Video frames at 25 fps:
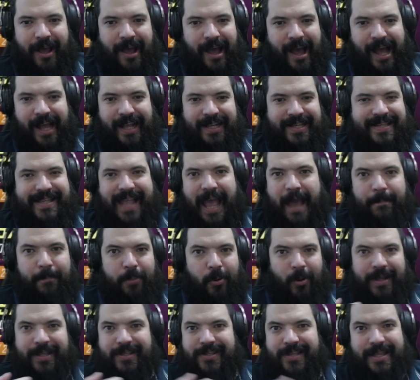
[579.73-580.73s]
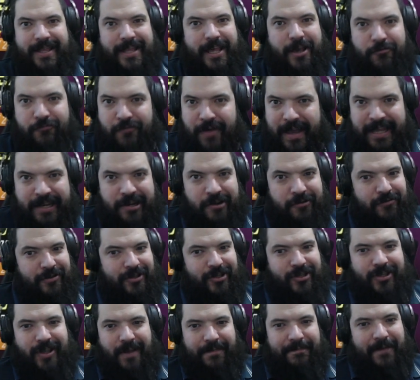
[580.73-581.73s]
standpoints in the arena and
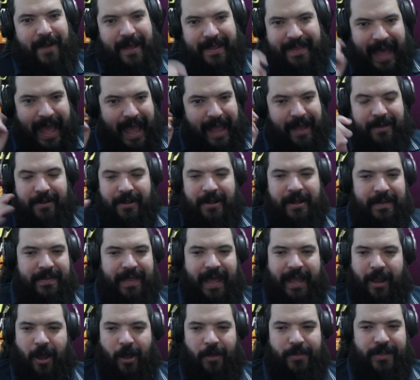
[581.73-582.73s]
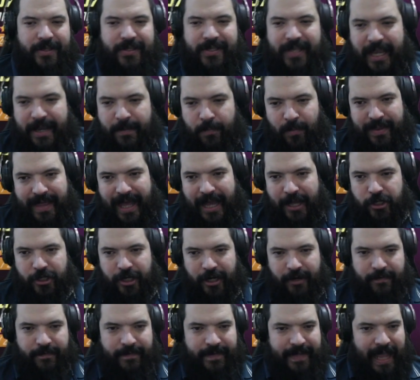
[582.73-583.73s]
stuff like that. They are the team, without a
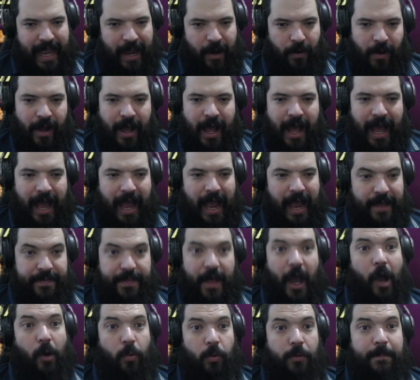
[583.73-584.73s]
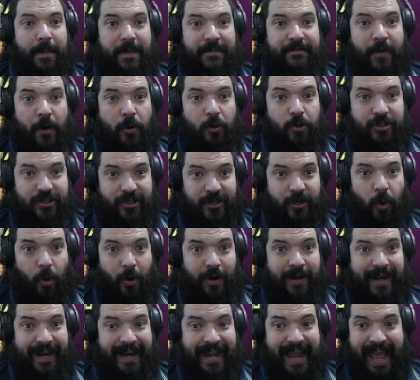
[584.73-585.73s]
shadow of a doubt, that I would be focusing
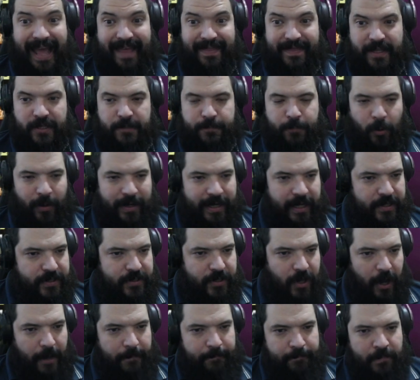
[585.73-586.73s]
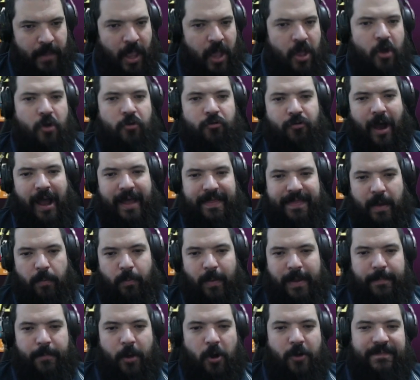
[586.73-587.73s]
on at this point in time. Right, then
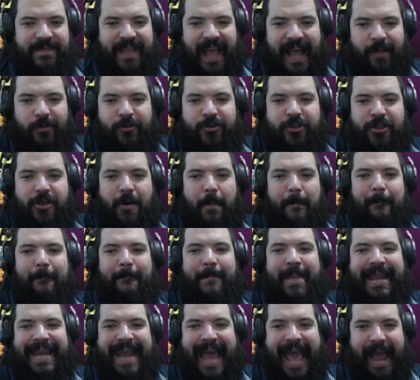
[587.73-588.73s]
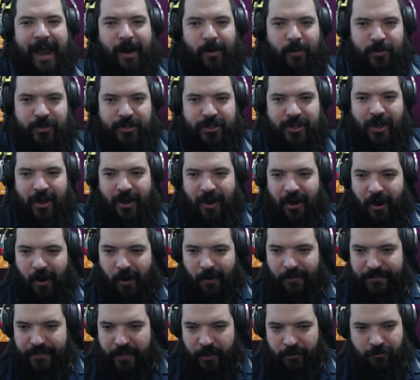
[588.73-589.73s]
we move down to the Minows.
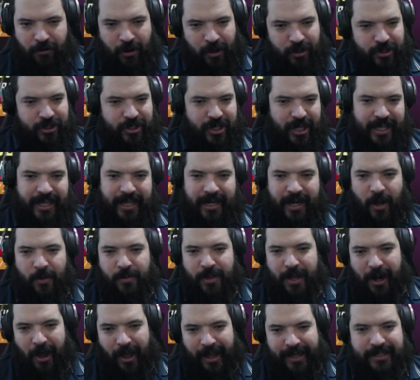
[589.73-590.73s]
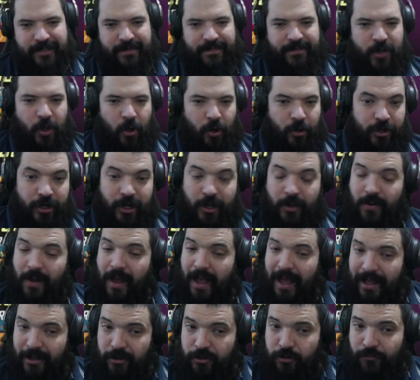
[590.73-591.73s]
of the roster, you know, the likes of Yondu.
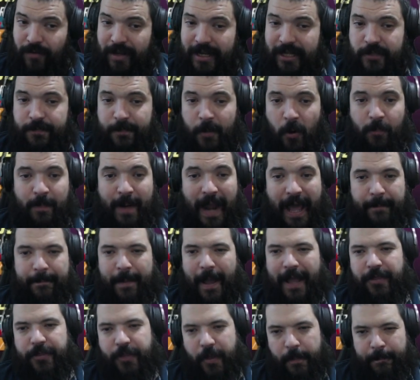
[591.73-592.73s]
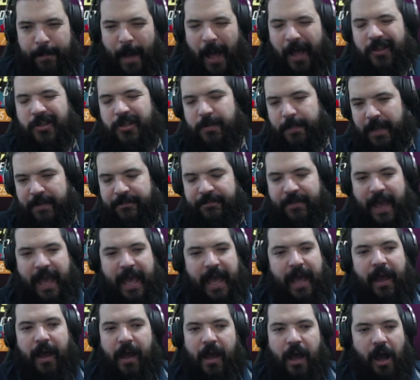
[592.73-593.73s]
It's a really small Black Panther, but to be
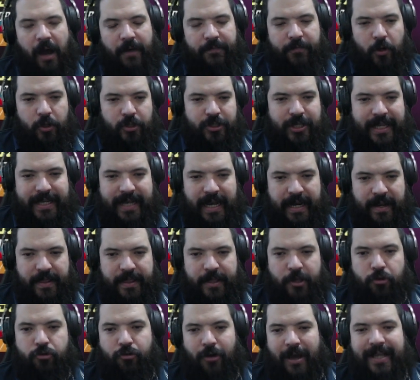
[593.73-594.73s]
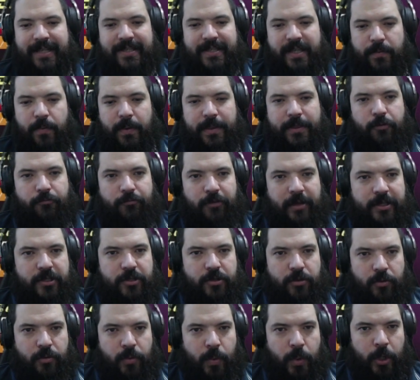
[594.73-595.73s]
fair, I've not seen anything crazy with the rest
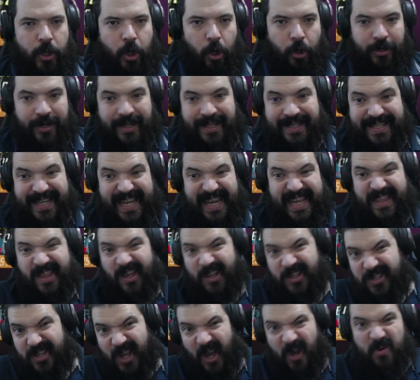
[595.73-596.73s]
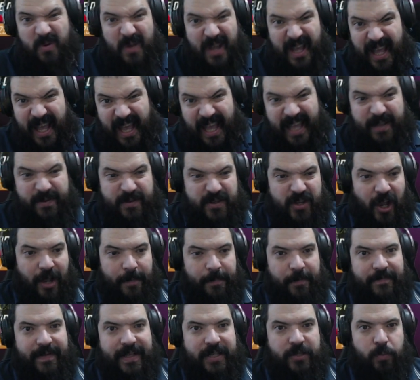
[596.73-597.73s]
of the Wakandans either, so it type
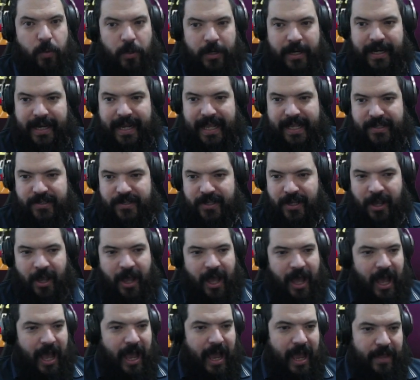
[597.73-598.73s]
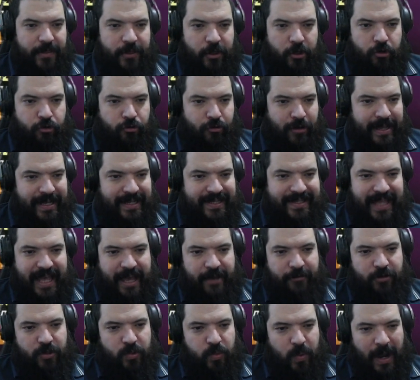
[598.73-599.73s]
of is what it is. The Kree's
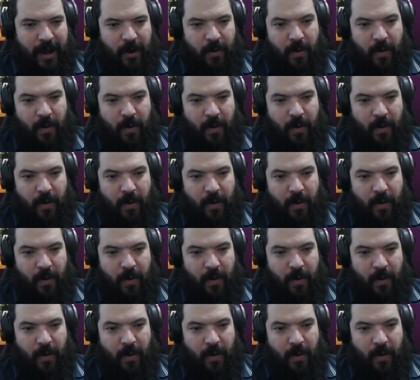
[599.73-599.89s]
there as well.